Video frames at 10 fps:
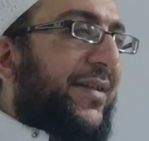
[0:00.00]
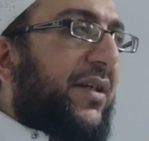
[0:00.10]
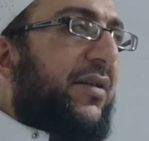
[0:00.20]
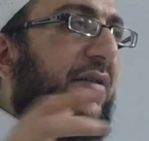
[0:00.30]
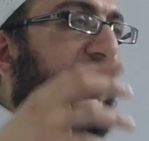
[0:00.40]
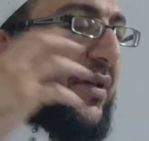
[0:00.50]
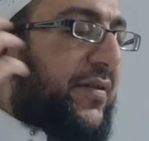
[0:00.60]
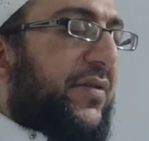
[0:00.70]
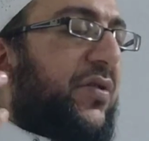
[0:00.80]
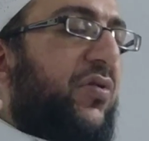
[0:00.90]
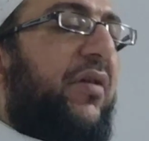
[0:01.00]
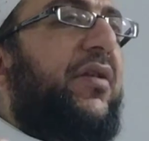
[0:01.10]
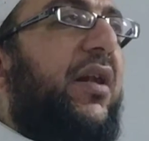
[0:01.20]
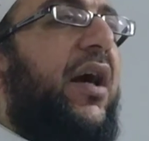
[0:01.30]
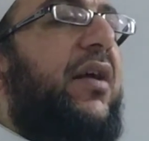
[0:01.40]
successors on the
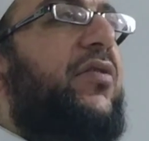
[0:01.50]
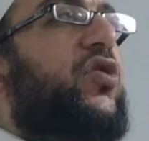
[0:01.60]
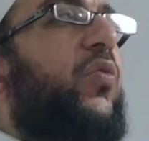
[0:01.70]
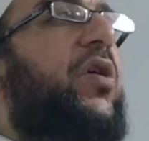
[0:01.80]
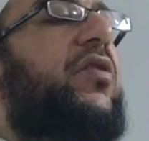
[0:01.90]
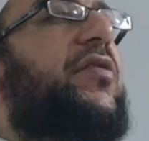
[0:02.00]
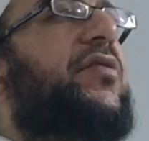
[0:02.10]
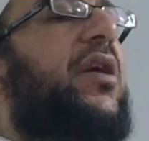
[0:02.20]
land, so we could see